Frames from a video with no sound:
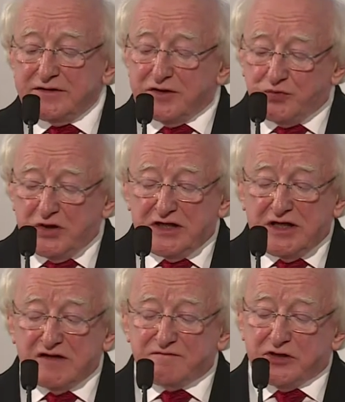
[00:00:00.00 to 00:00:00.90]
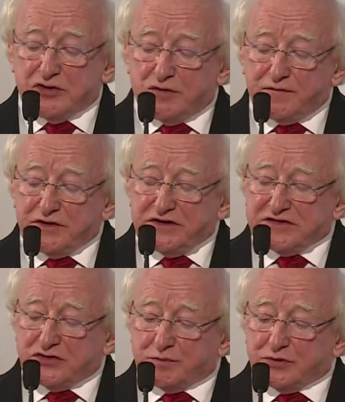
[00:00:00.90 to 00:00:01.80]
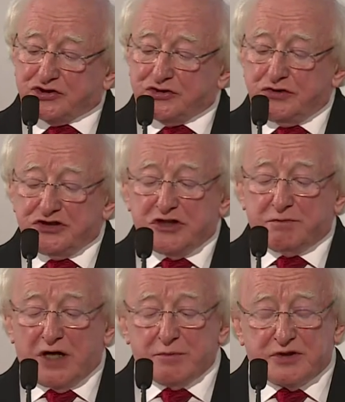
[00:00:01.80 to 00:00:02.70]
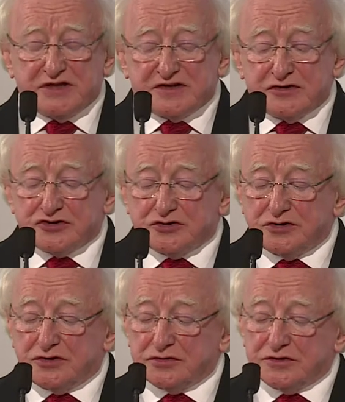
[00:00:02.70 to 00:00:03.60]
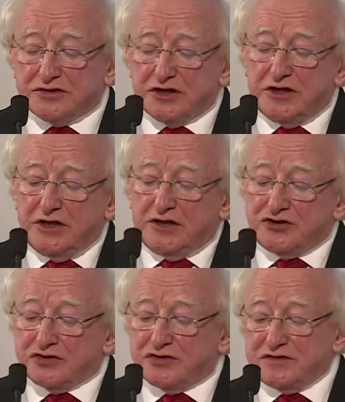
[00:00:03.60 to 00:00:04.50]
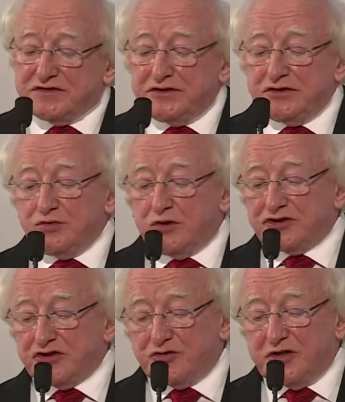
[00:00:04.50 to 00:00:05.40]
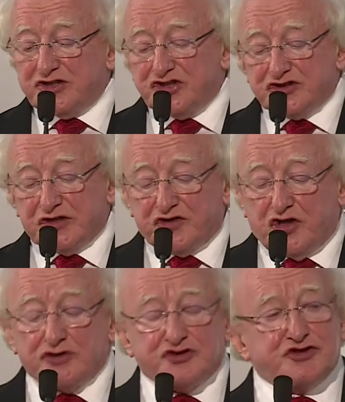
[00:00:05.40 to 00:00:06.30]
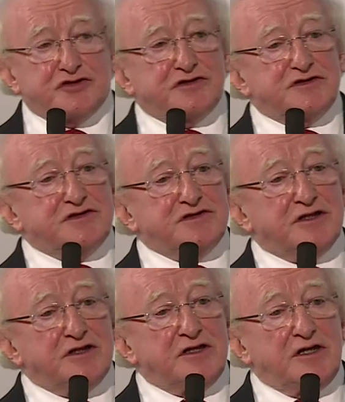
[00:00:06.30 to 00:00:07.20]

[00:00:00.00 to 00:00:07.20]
that we have been offered this opportunity by President Hollande to consider what are questions of conscience,